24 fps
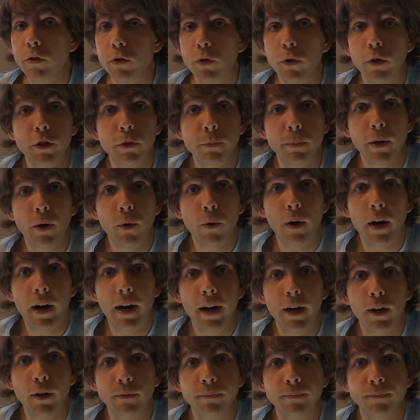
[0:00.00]
So it's been a
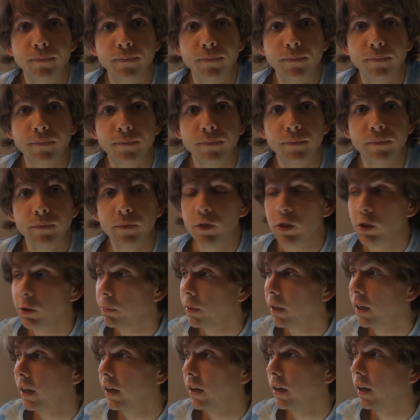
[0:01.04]
while. It's
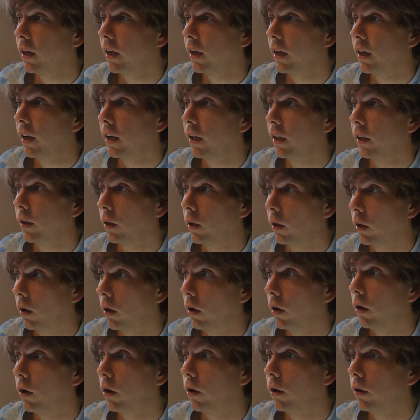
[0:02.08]
been a
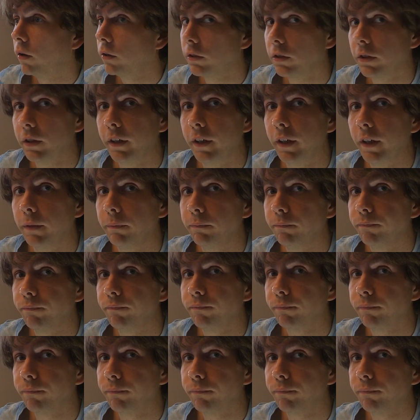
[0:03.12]
long time.